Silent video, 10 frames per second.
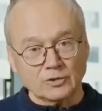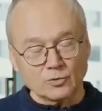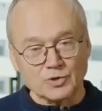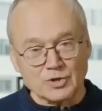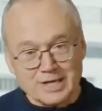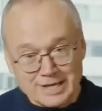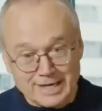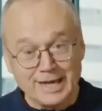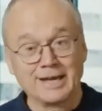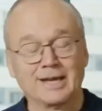you see
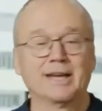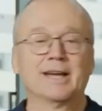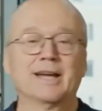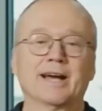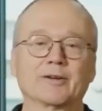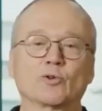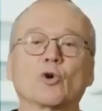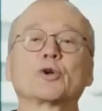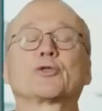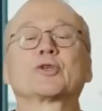here, I
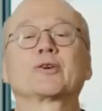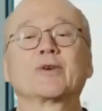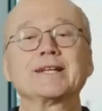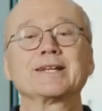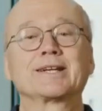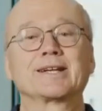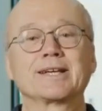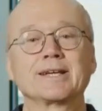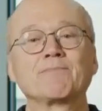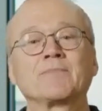wrote
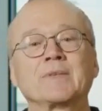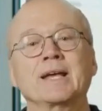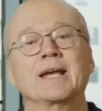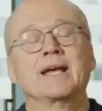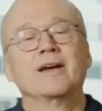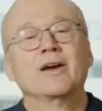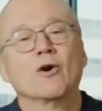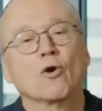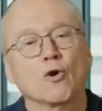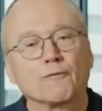theoretically,
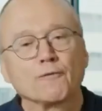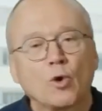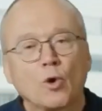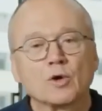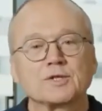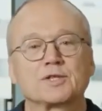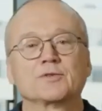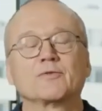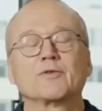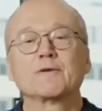of
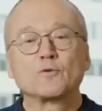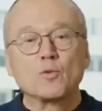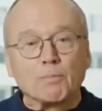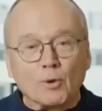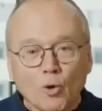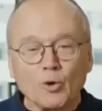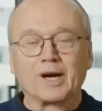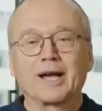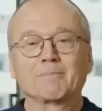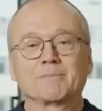course, if you
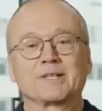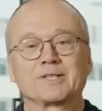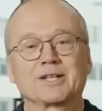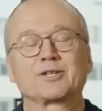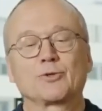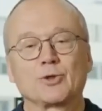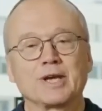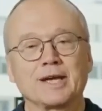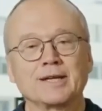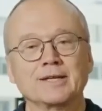program such a
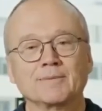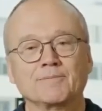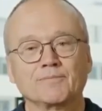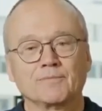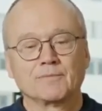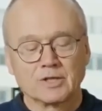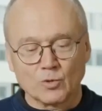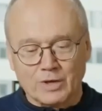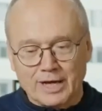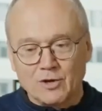thing,
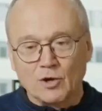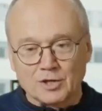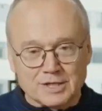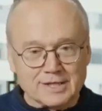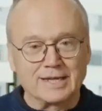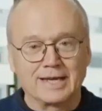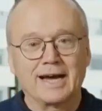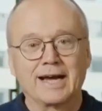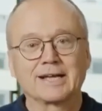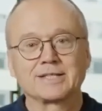you cannot
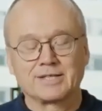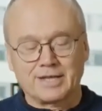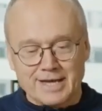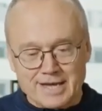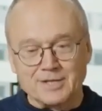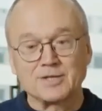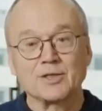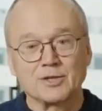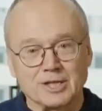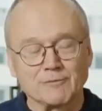ask, is
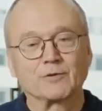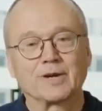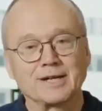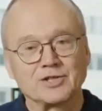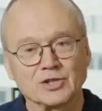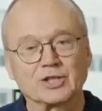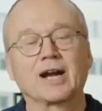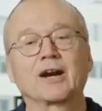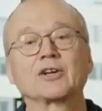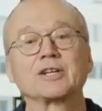the differential
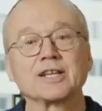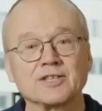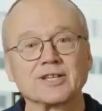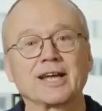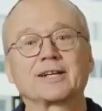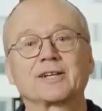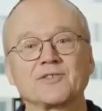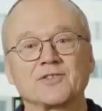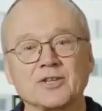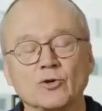current exactly
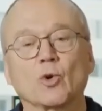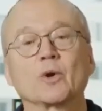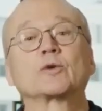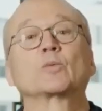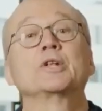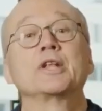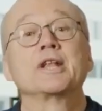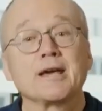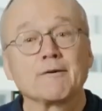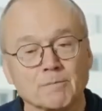0? It will
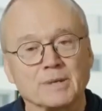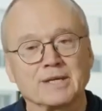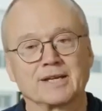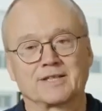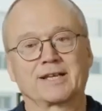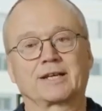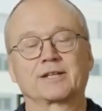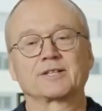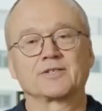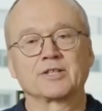never be
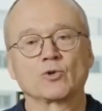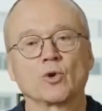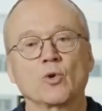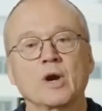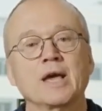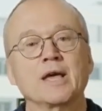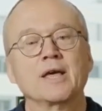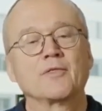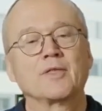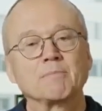exactly 0.
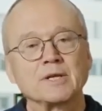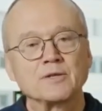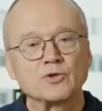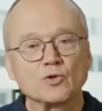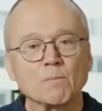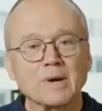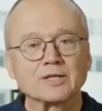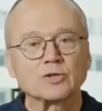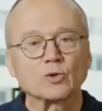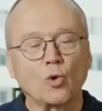That means you
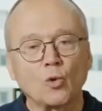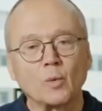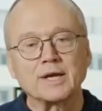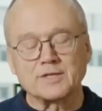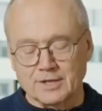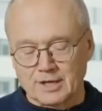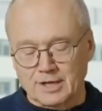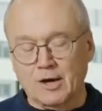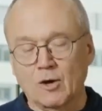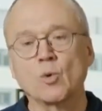must always
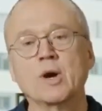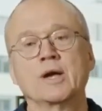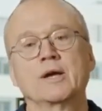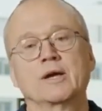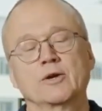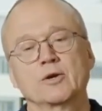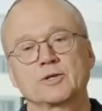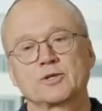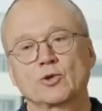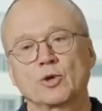allow
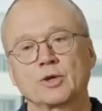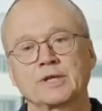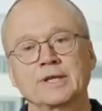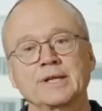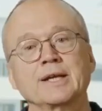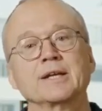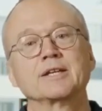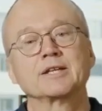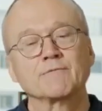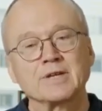a certain
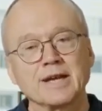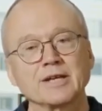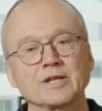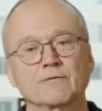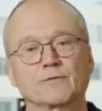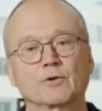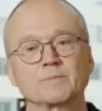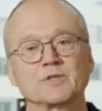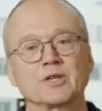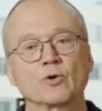deviation
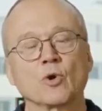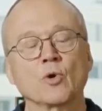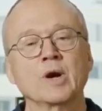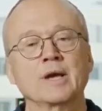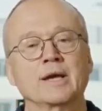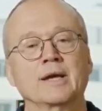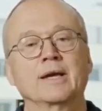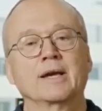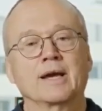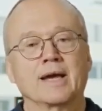from 0,
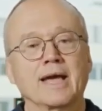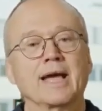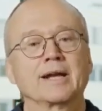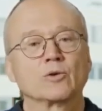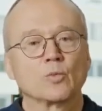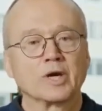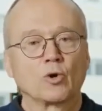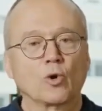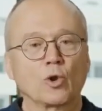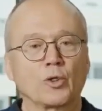and we
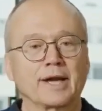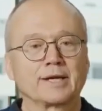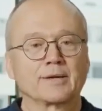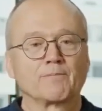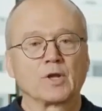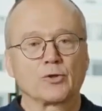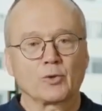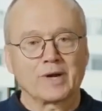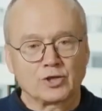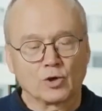call that
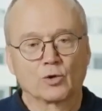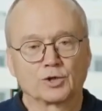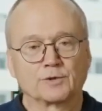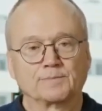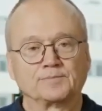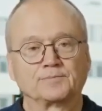threshold.